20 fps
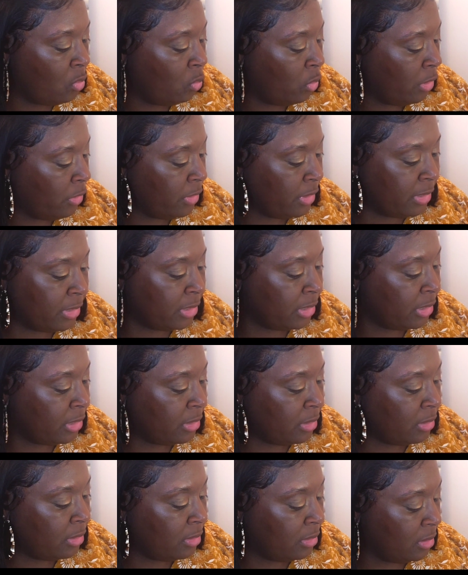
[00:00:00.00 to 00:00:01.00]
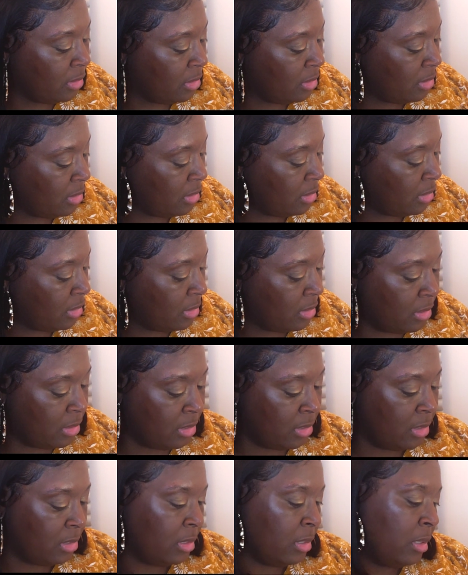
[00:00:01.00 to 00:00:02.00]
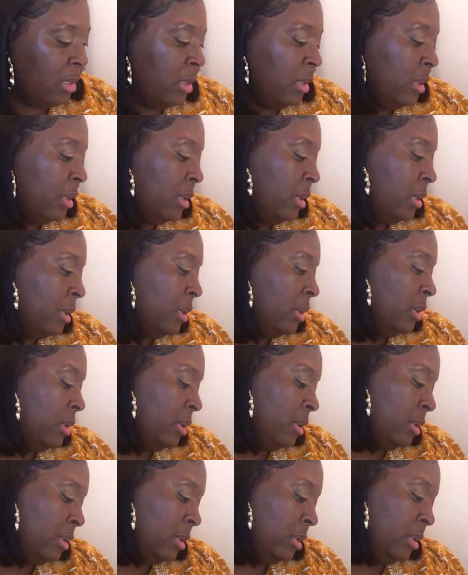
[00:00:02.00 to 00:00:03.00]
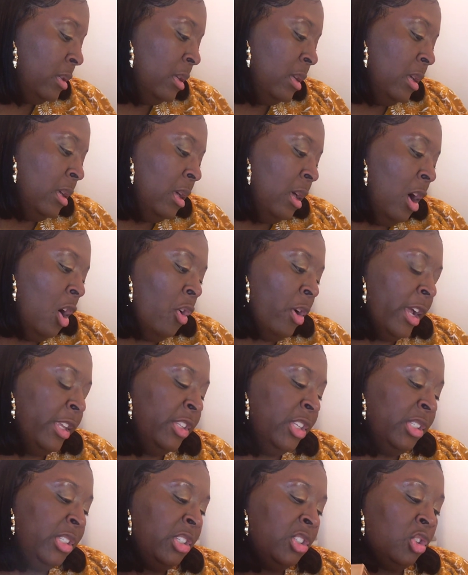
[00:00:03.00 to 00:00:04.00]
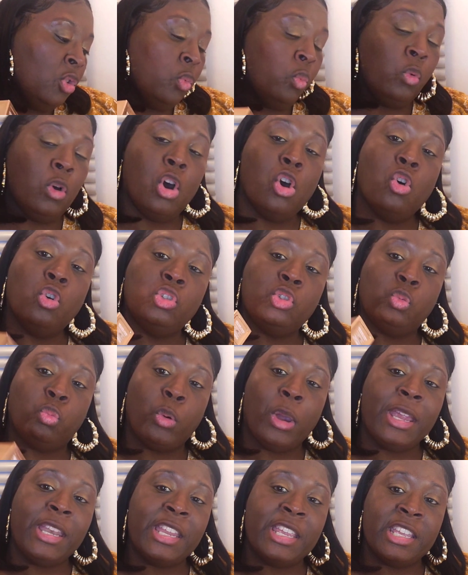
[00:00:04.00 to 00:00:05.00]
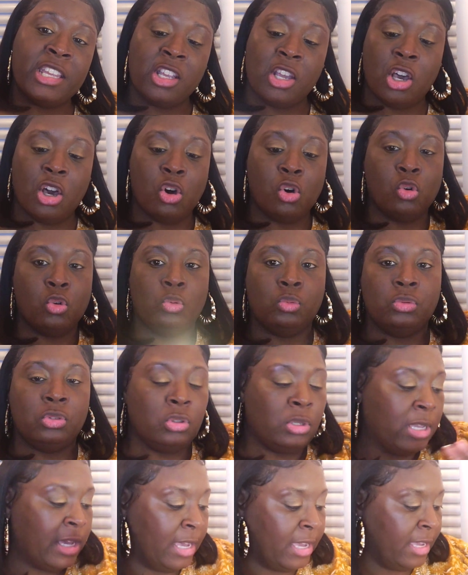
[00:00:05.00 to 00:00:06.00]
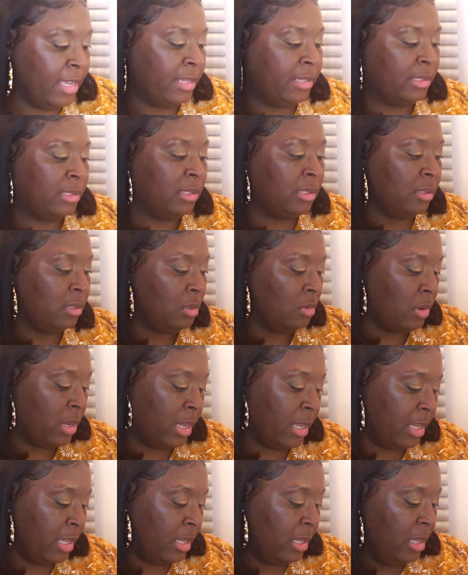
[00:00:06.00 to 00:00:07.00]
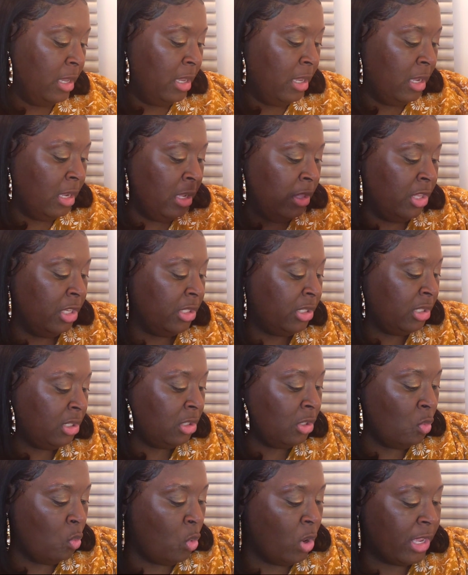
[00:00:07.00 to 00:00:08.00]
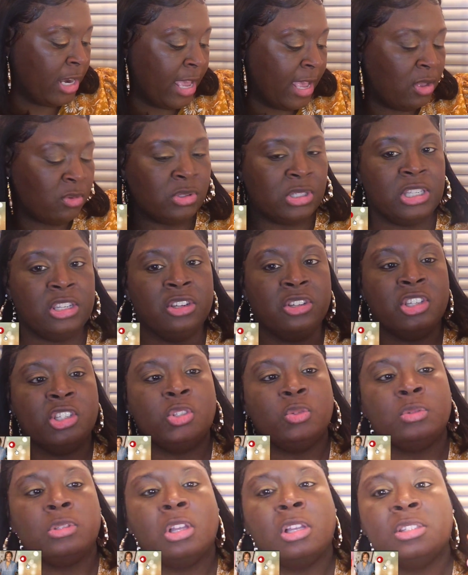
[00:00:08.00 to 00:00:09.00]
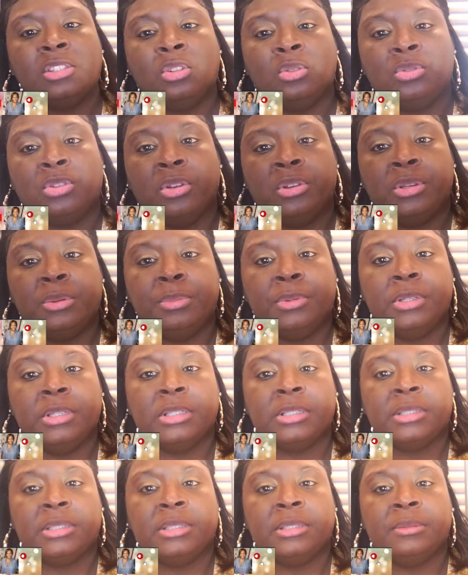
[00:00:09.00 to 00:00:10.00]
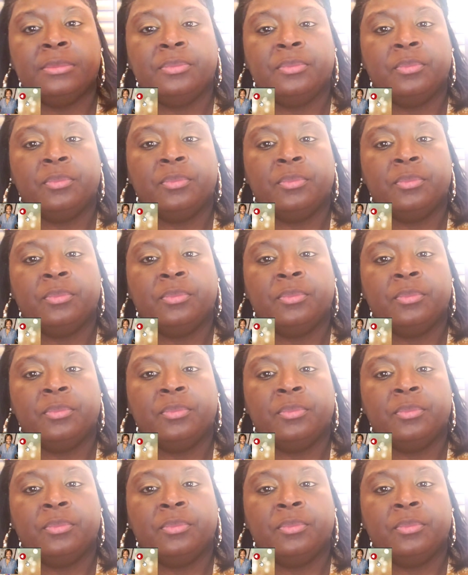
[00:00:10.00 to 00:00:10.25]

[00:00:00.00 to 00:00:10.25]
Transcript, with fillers: where is it? Uh, okay, this is the Rose Radiant Gold, you guys. Okay? And this is the one ounce here. This is also 30 bucks.